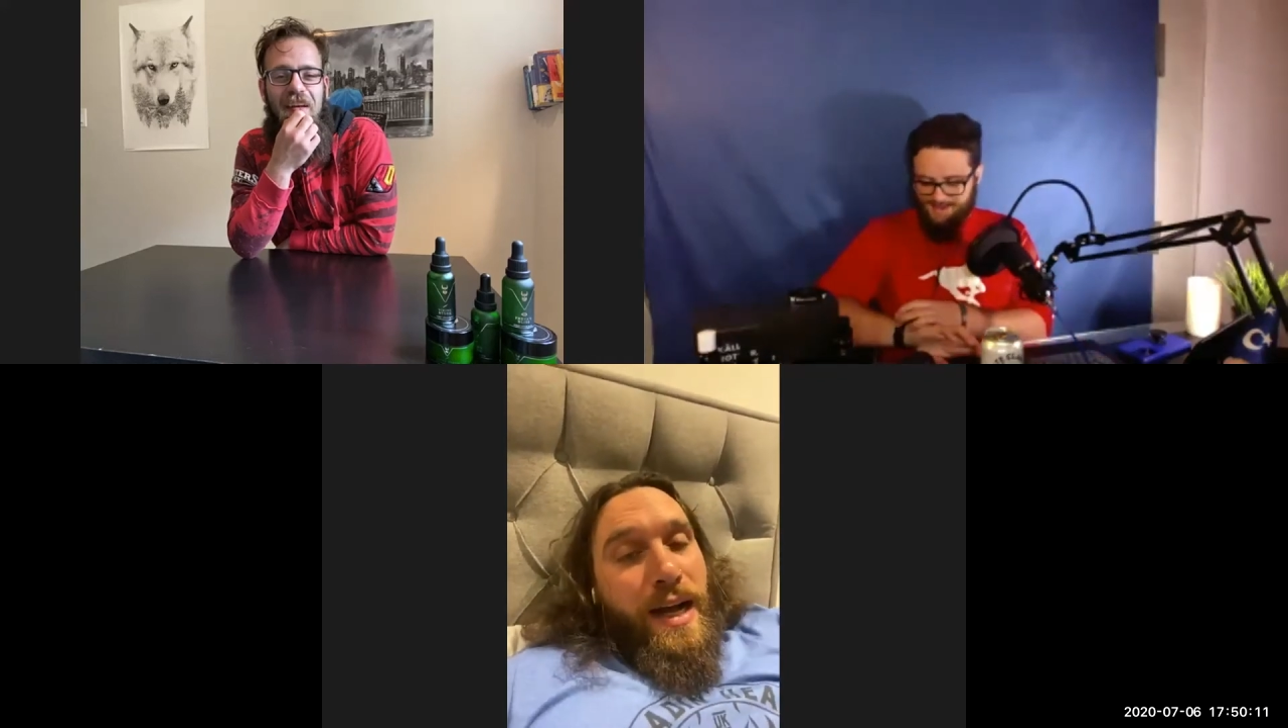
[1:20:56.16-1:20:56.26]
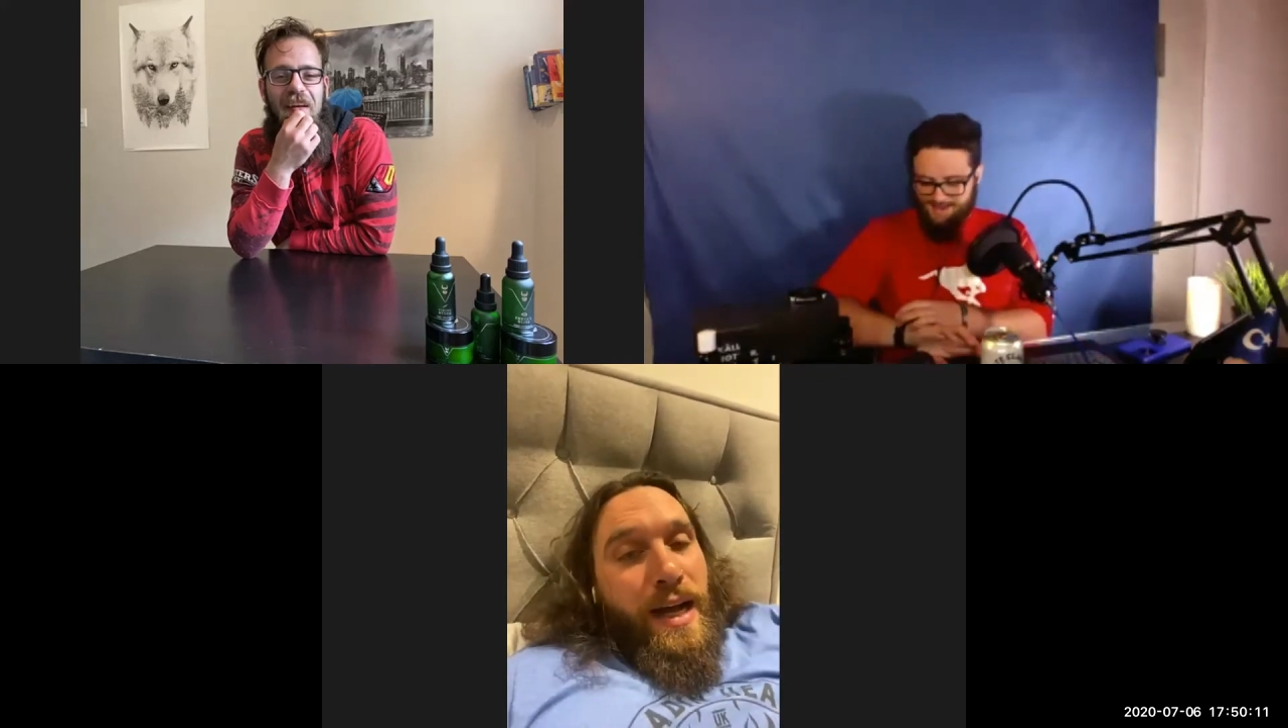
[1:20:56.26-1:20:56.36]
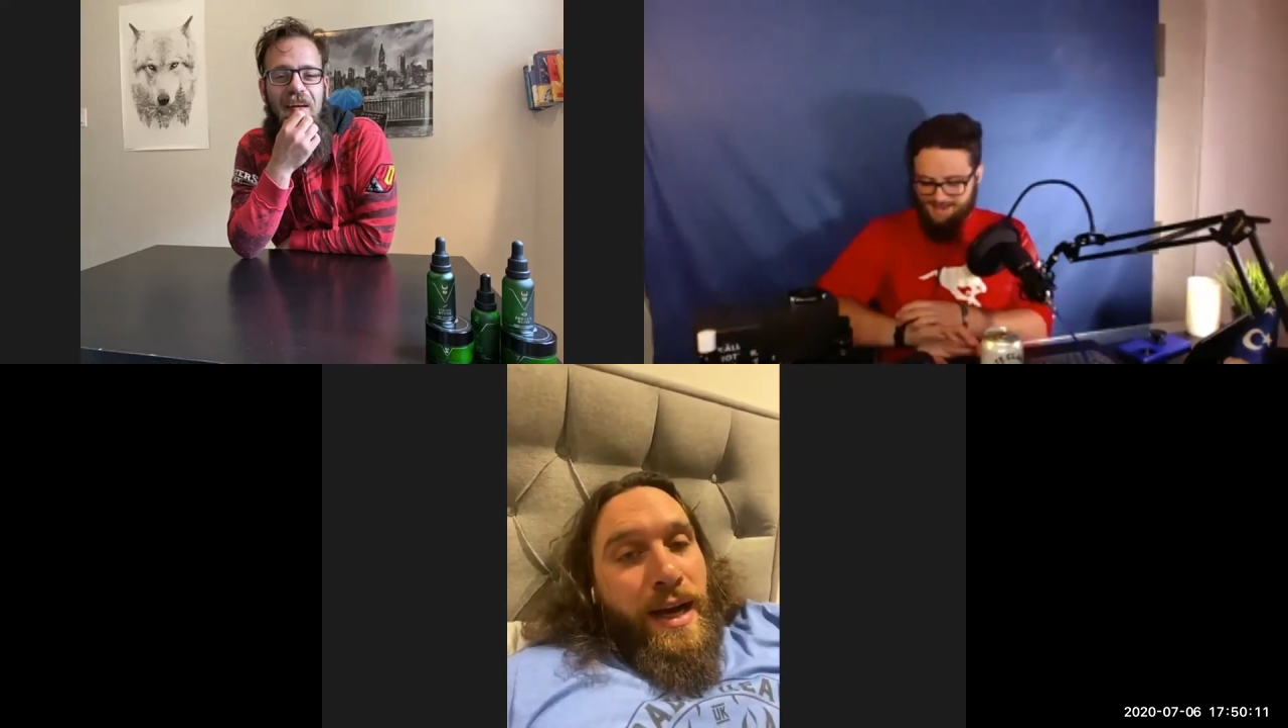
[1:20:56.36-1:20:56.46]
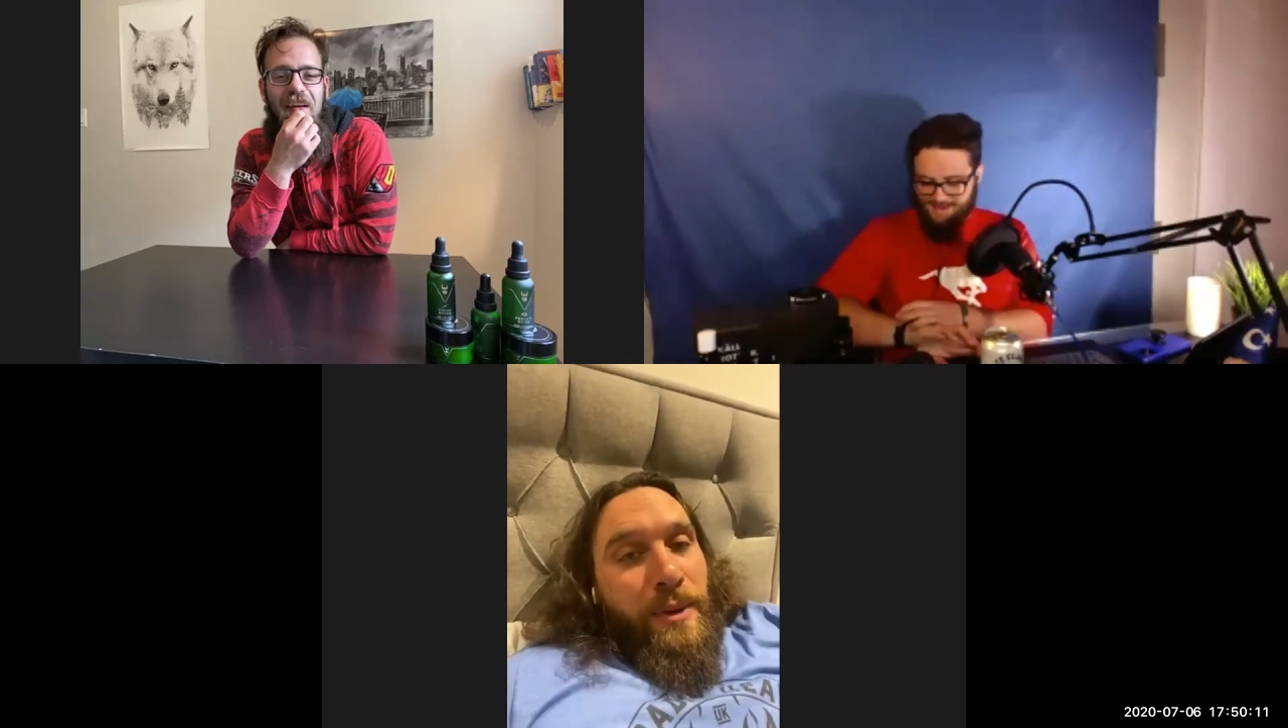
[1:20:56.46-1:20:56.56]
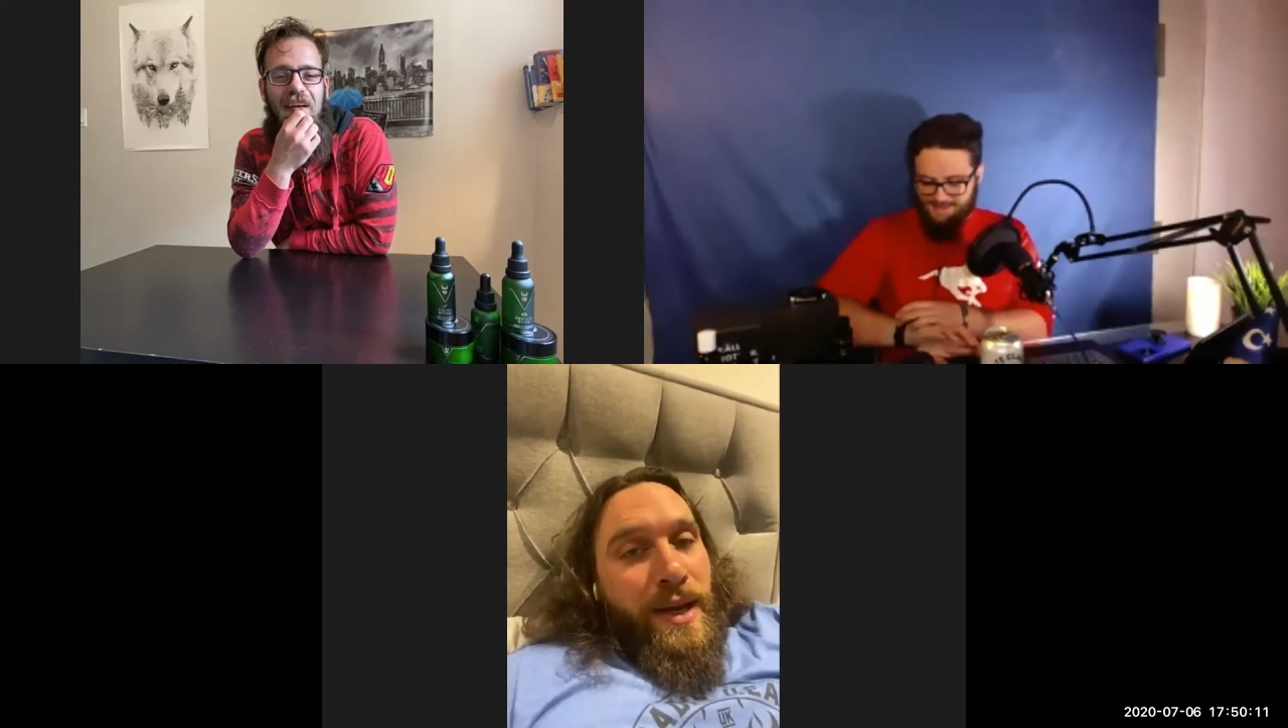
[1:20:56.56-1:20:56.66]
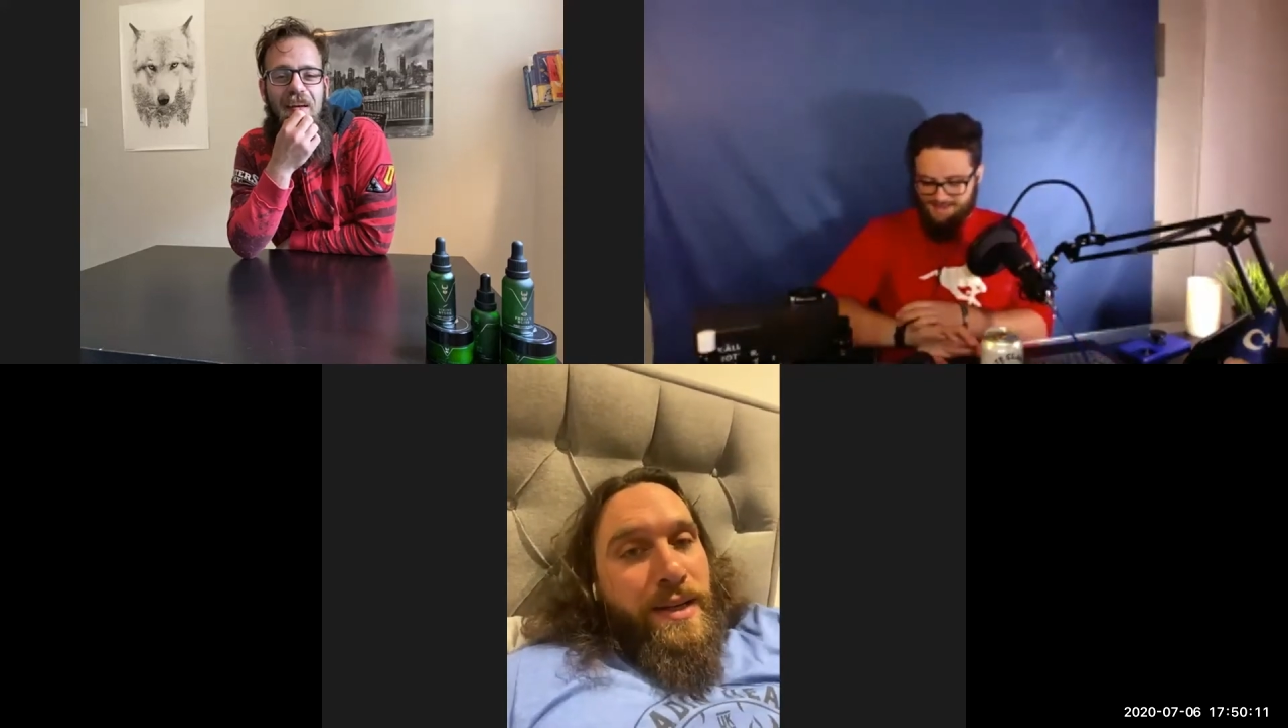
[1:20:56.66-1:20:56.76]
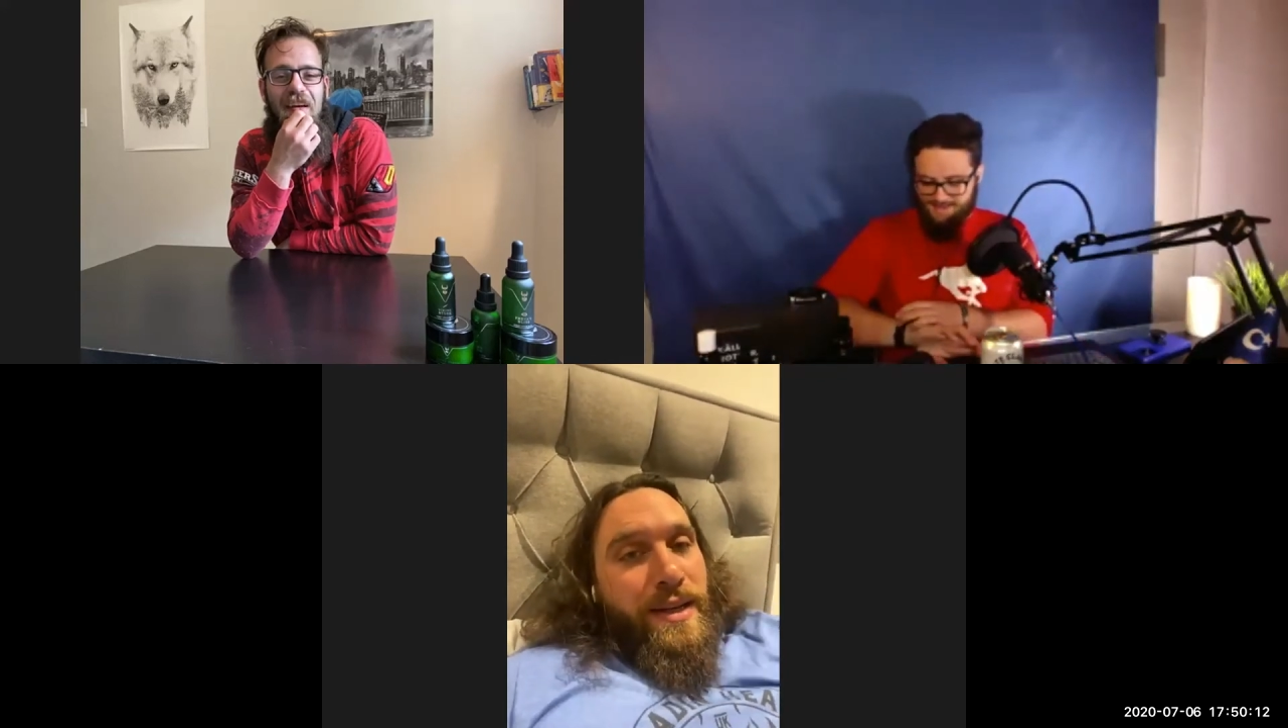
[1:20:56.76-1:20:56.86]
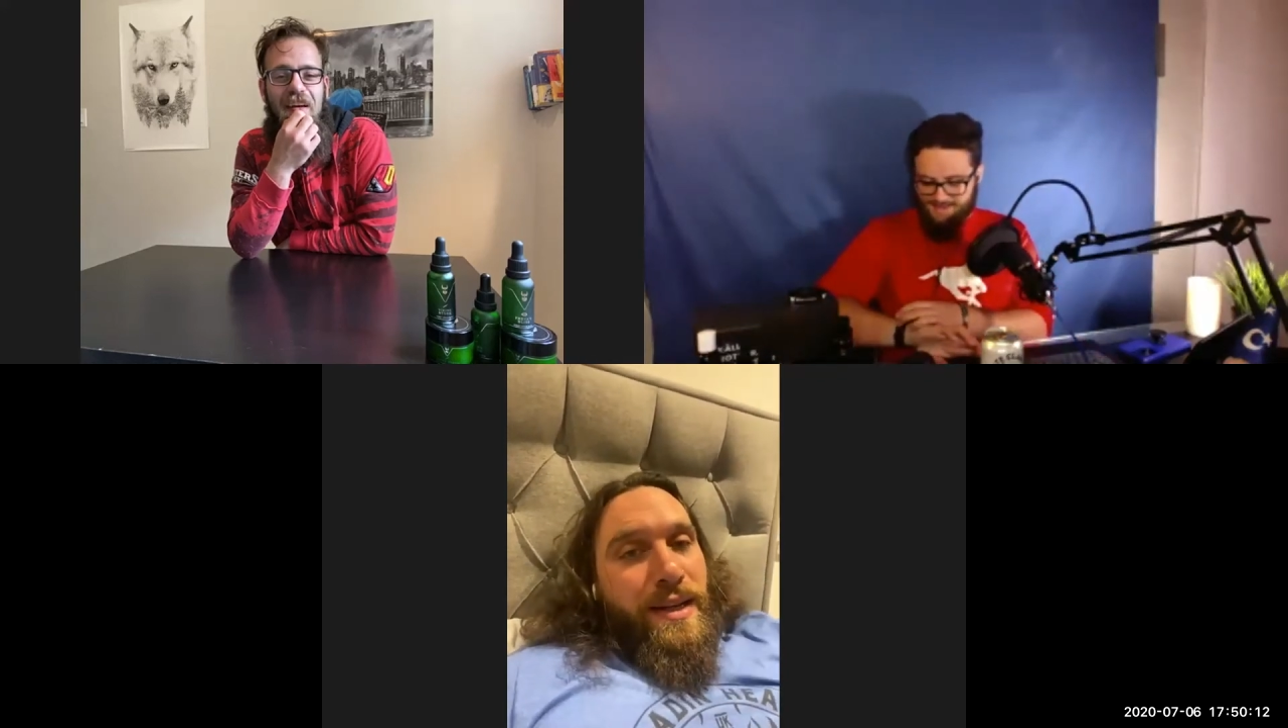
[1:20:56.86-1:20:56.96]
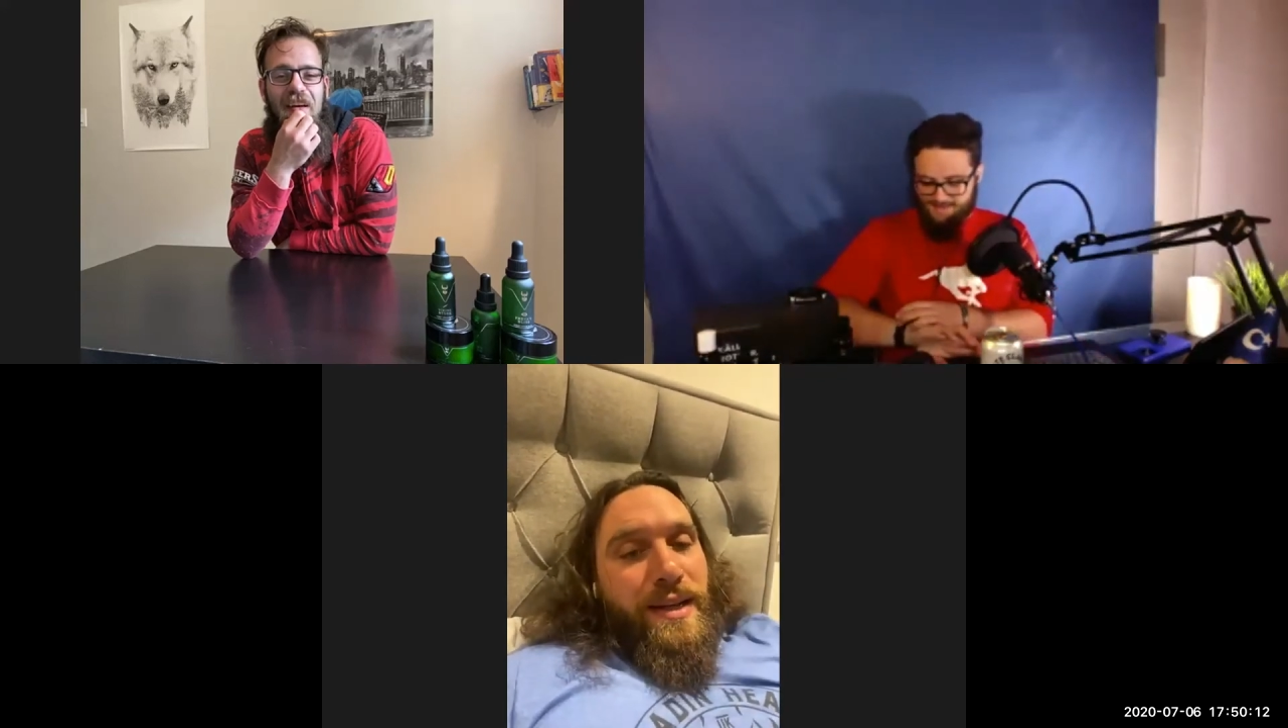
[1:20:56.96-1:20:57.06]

I went